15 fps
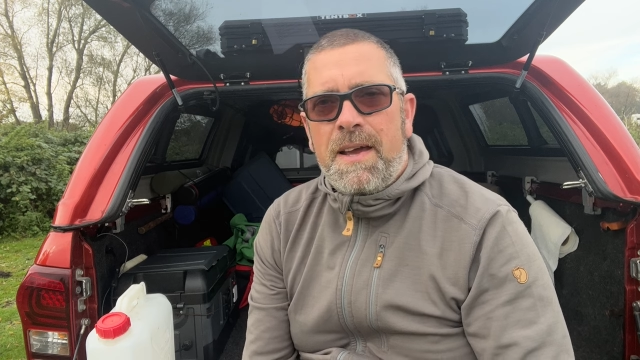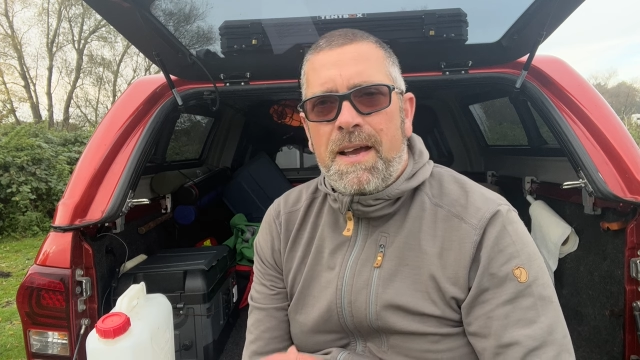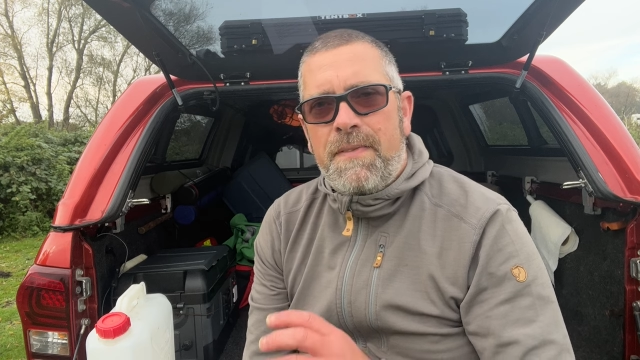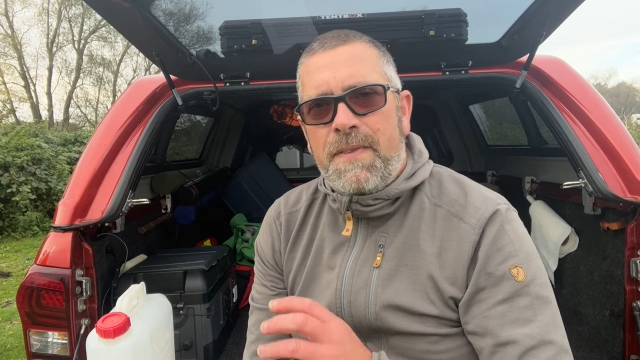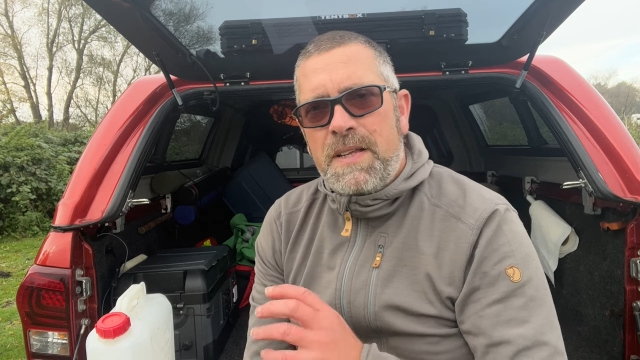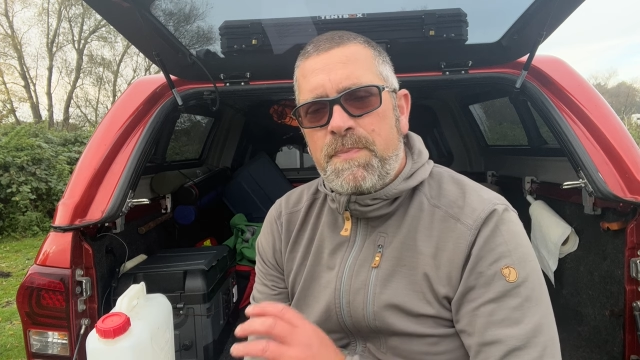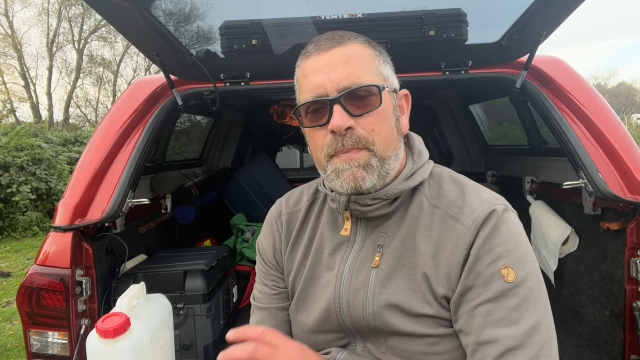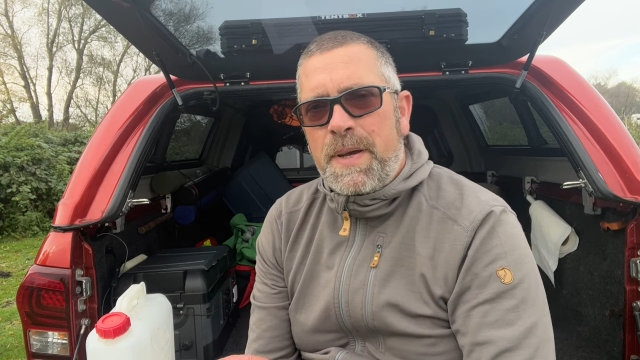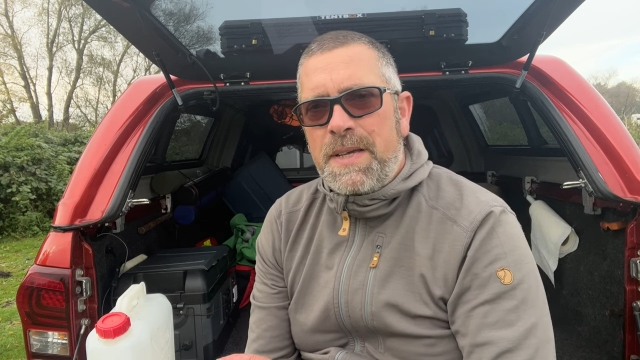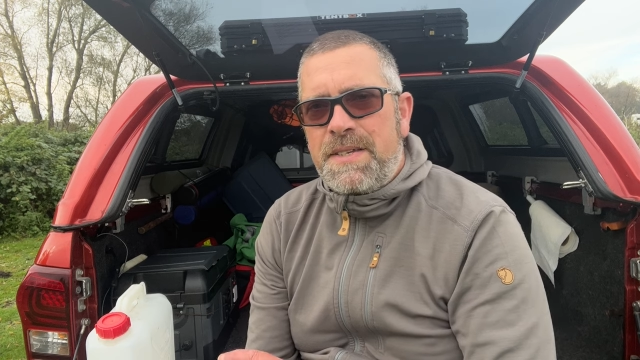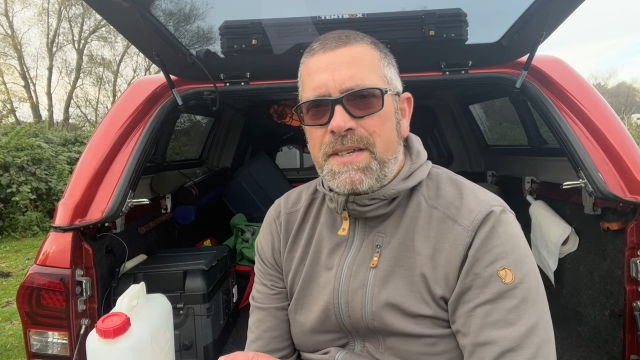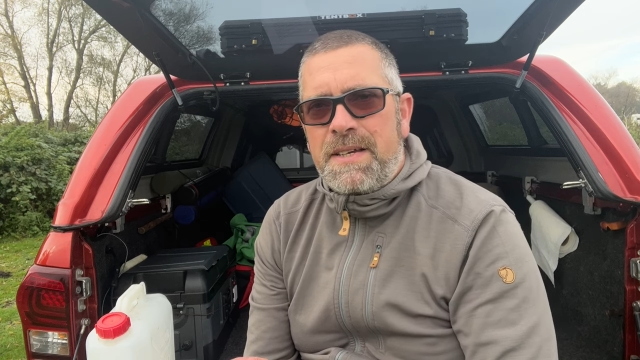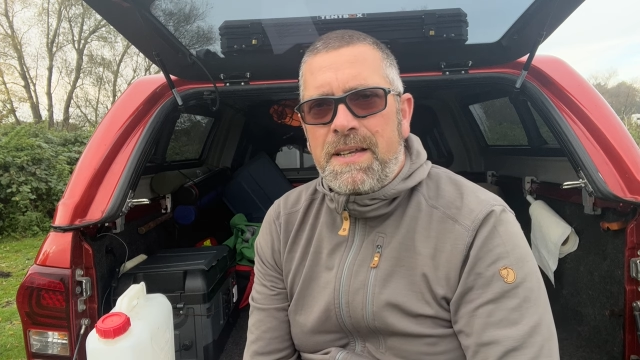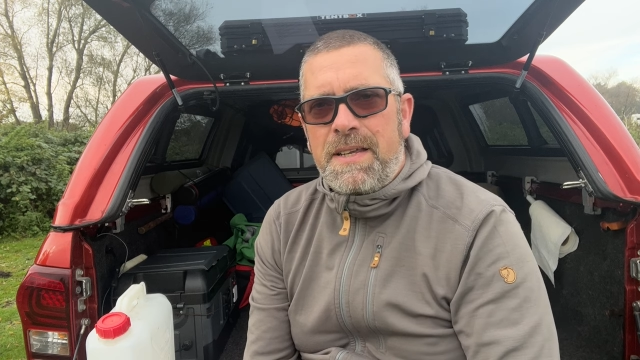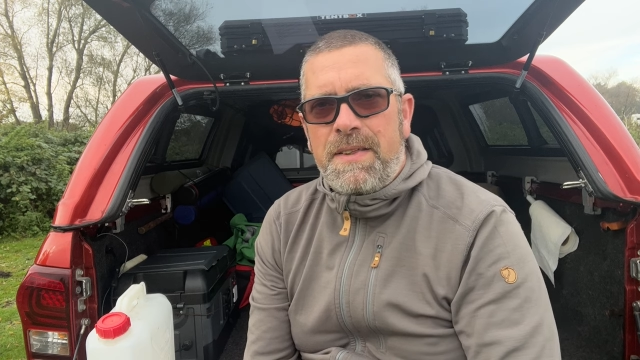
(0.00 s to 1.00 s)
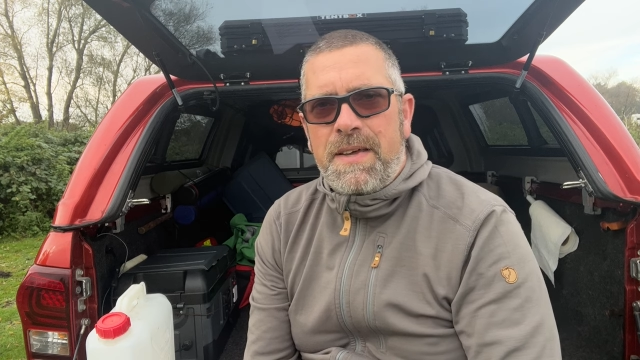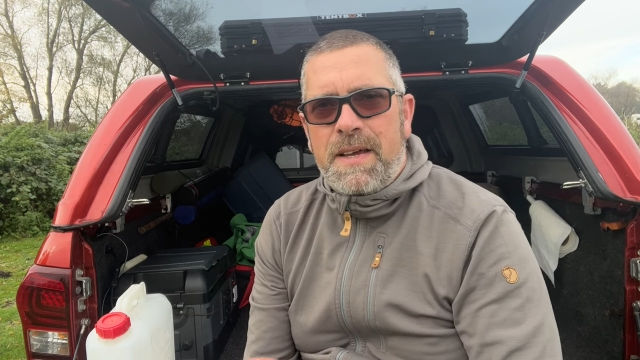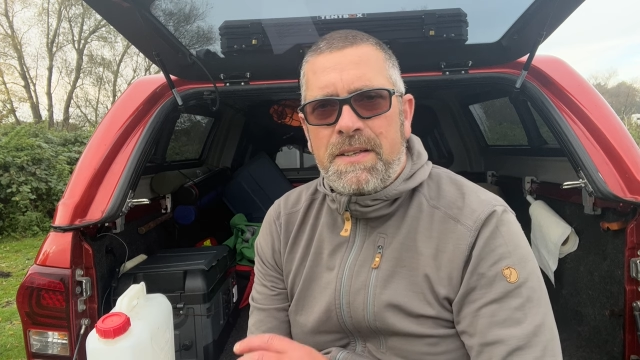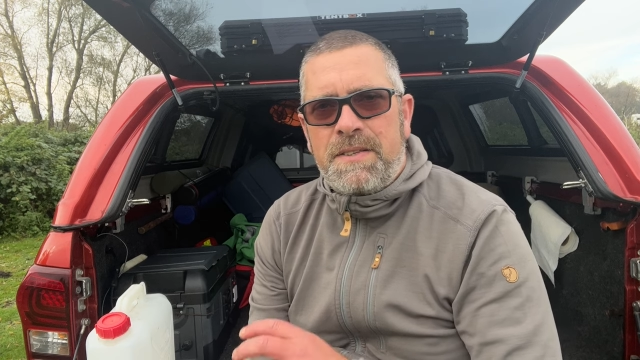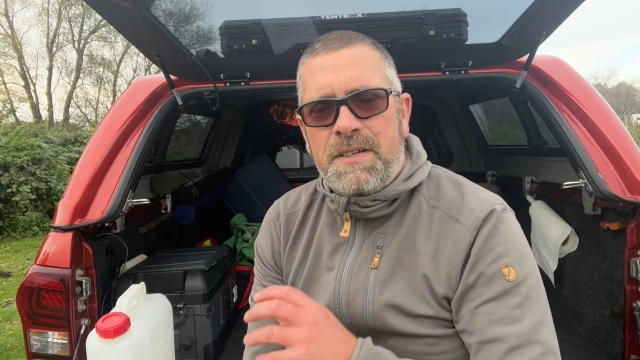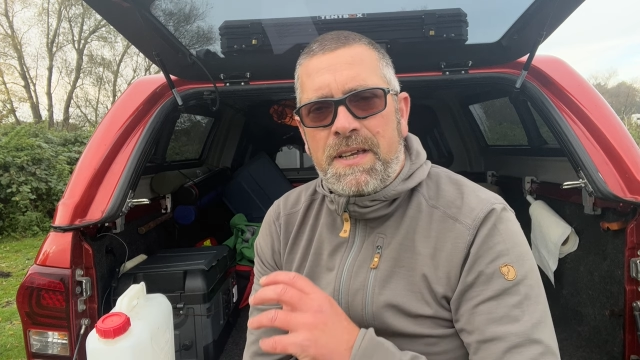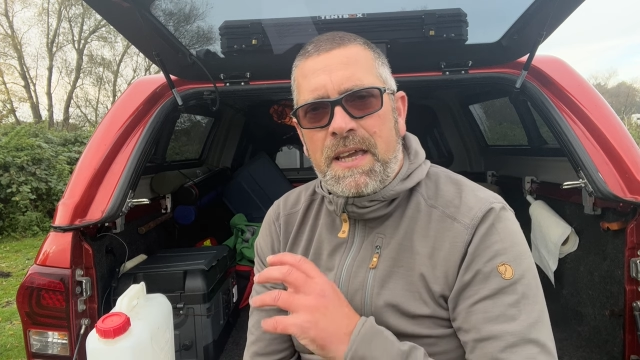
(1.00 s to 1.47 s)
And that's basically
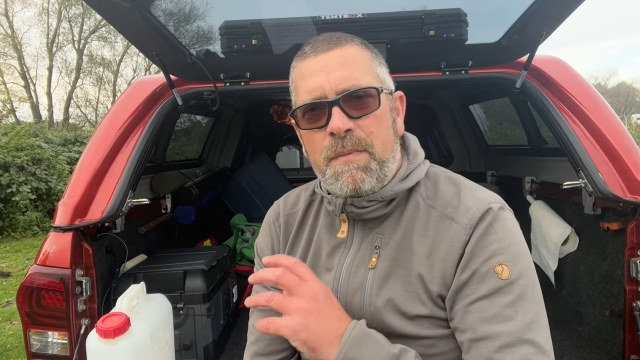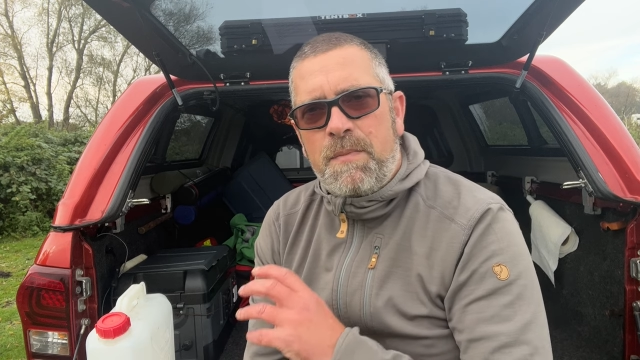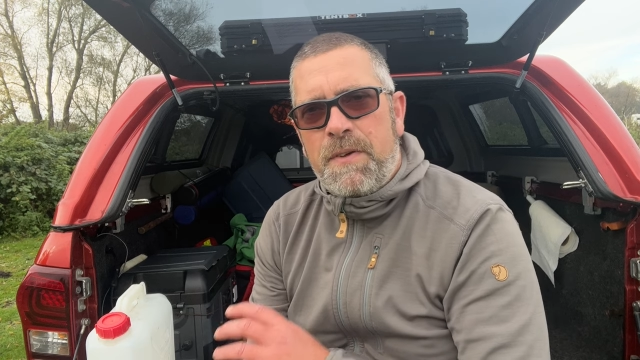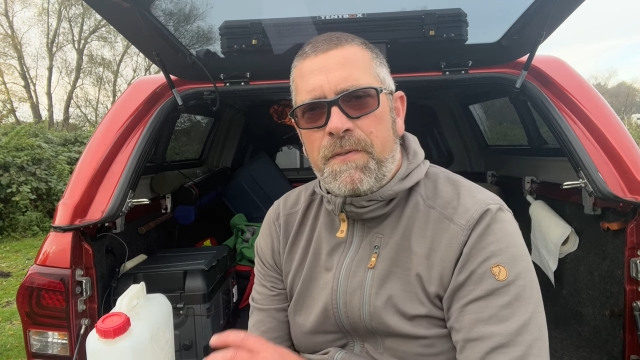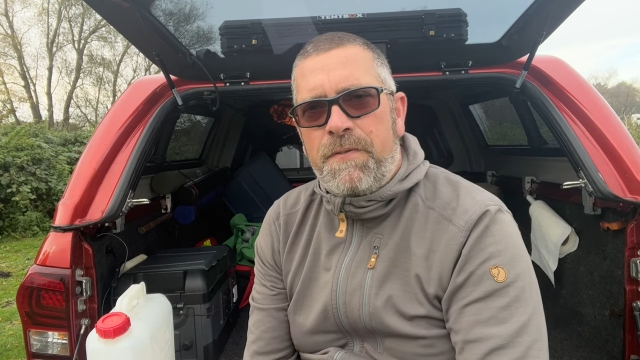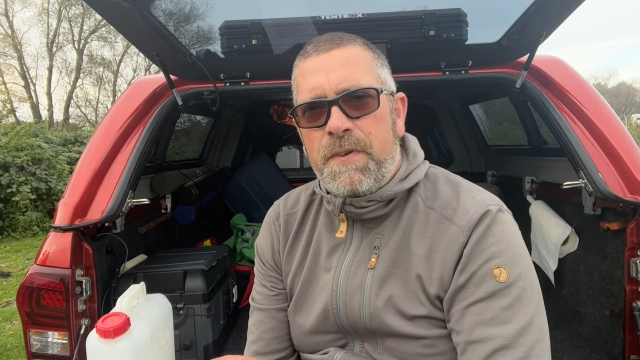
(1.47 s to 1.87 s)
there to keep the